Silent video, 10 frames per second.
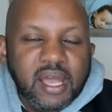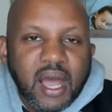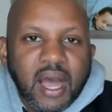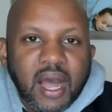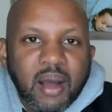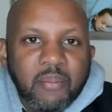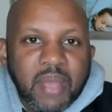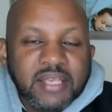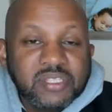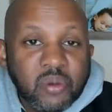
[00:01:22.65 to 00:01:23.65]

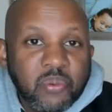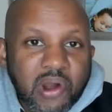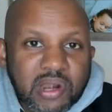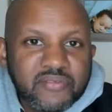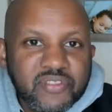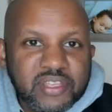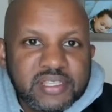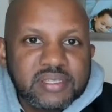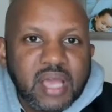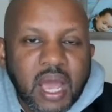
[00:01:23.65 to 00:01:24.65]
And so part of
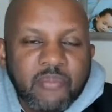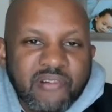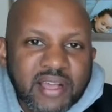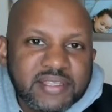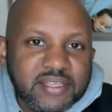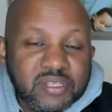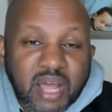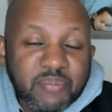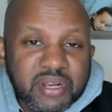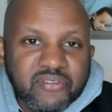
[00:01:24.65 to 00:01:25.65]
this process,
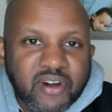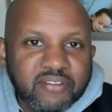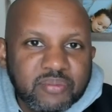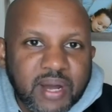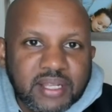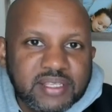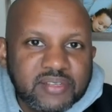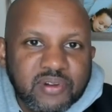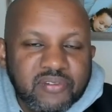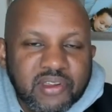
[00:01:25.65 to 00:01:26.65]
I've been involved in politics
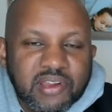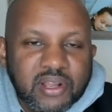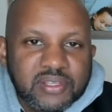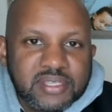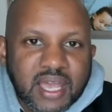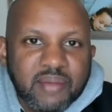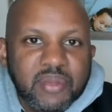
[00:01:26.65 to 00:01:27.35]
for a very long time.